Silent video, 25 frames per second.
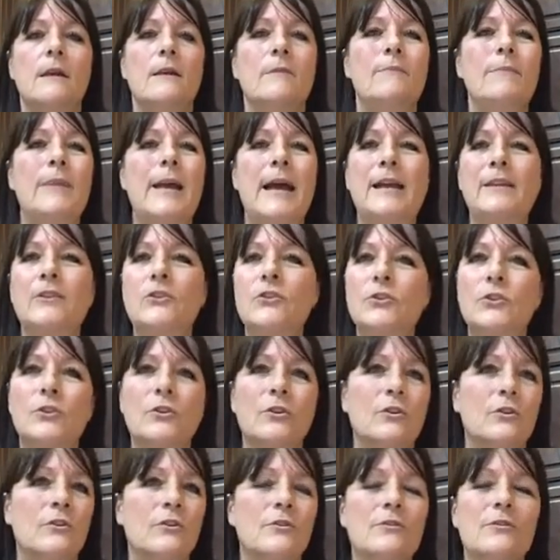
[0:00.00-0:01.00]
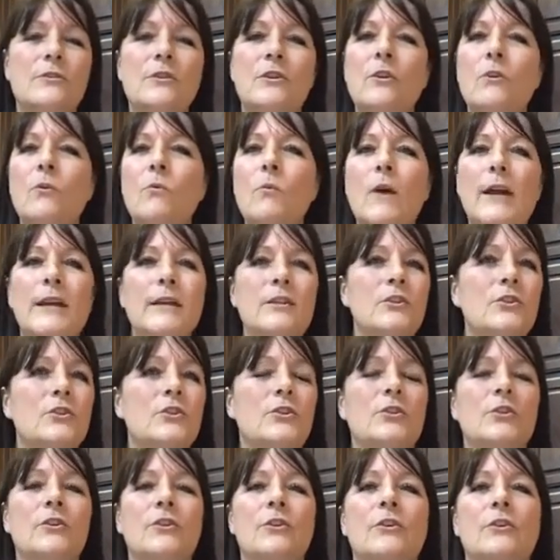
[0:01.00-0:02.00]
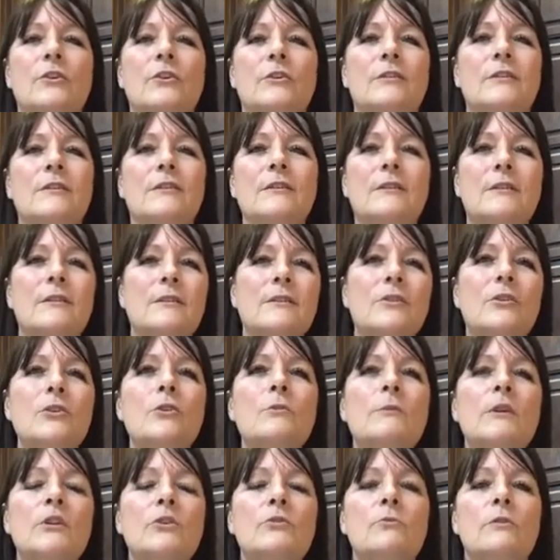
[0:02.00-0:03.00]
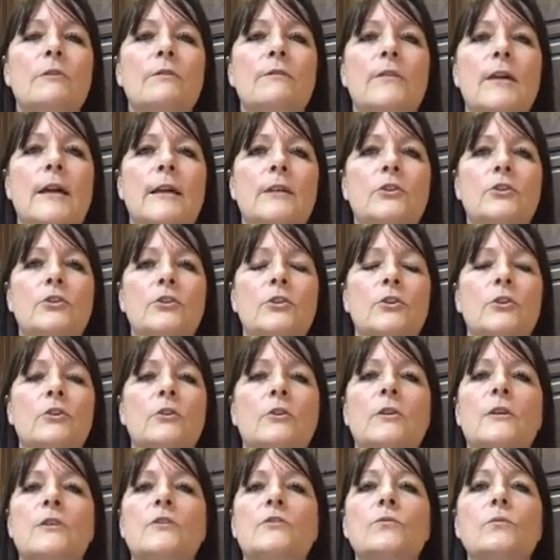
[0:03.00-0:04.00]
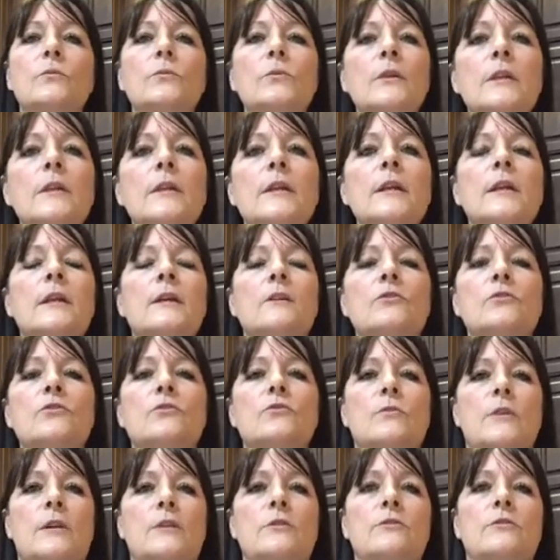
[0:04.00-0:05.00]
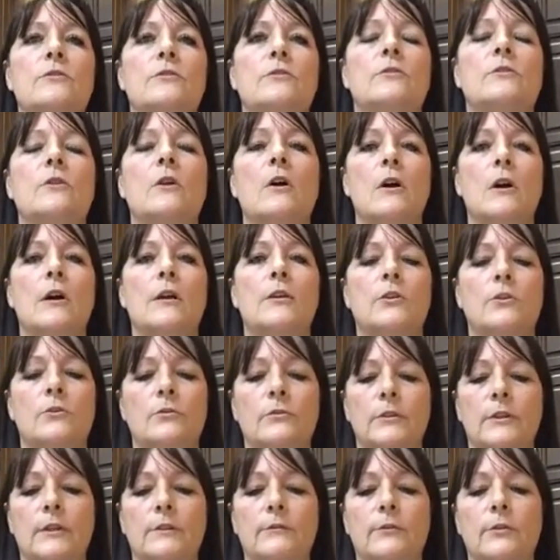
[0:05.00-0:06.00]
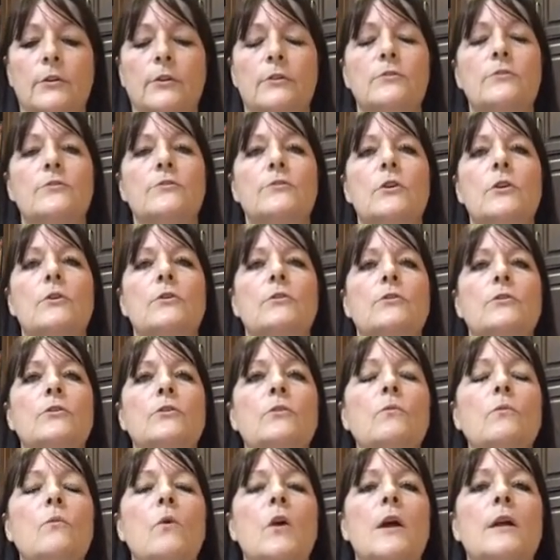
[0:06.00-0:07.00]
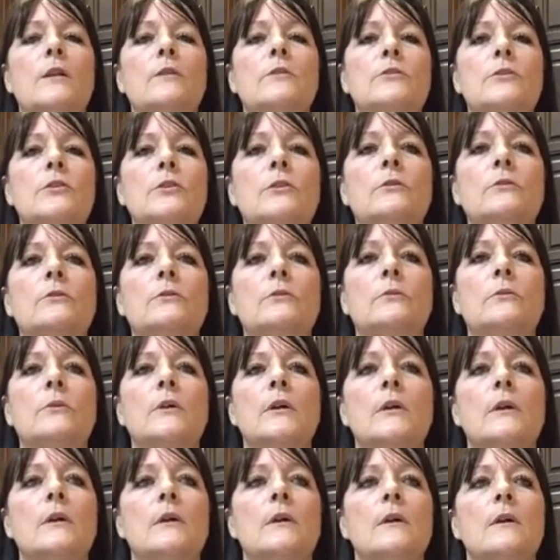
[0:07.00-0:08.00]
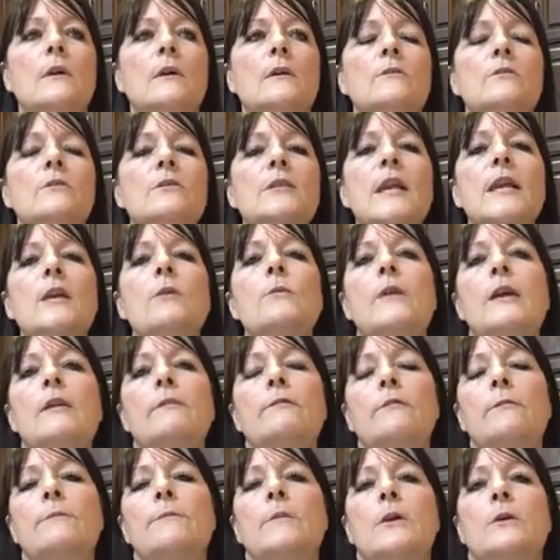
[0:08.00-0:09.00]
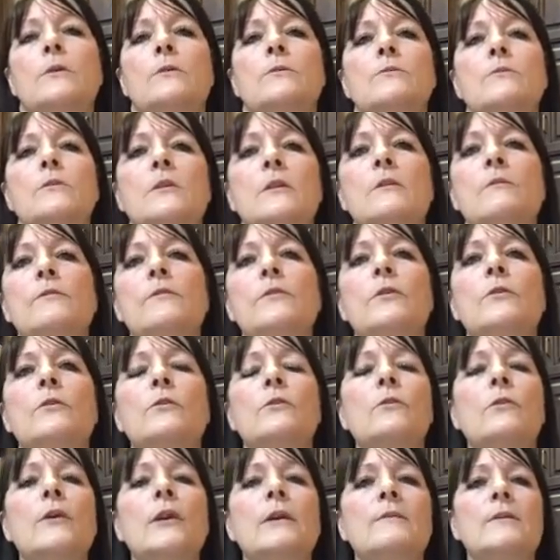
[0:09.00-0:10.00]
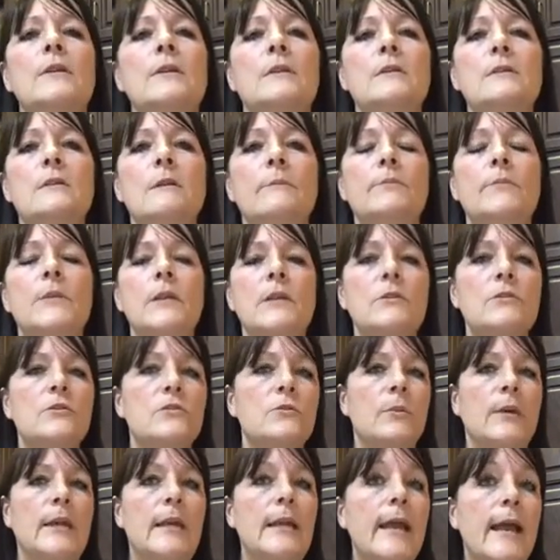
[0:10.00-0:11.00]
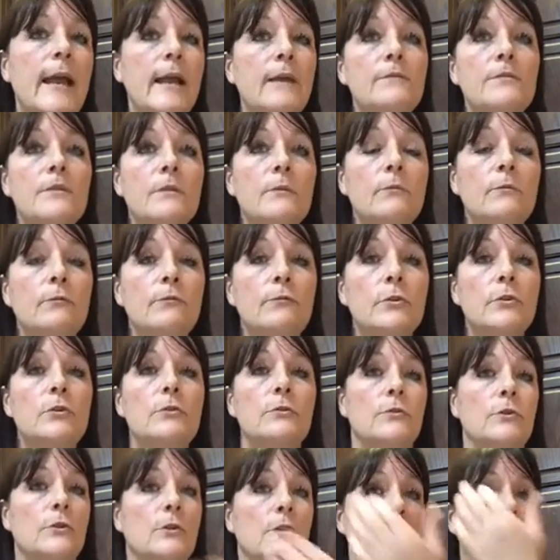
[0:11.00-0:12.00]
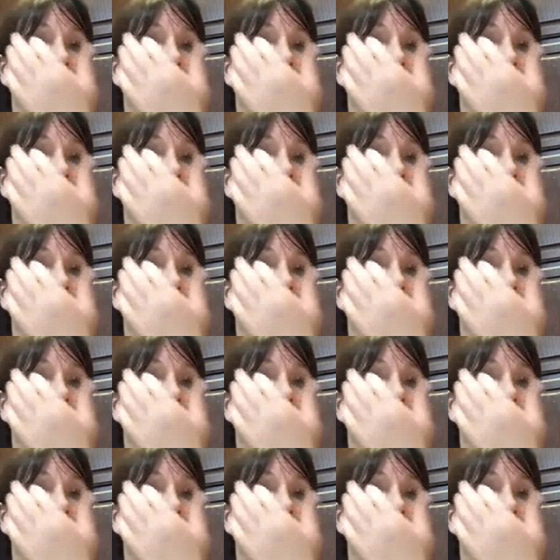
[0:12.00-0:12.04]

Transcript: Bad sugars, white sugar, too much refined sugar is really a stressor on your liver. So you want to stay away from those. And if you're craving something sweet, have some fruit.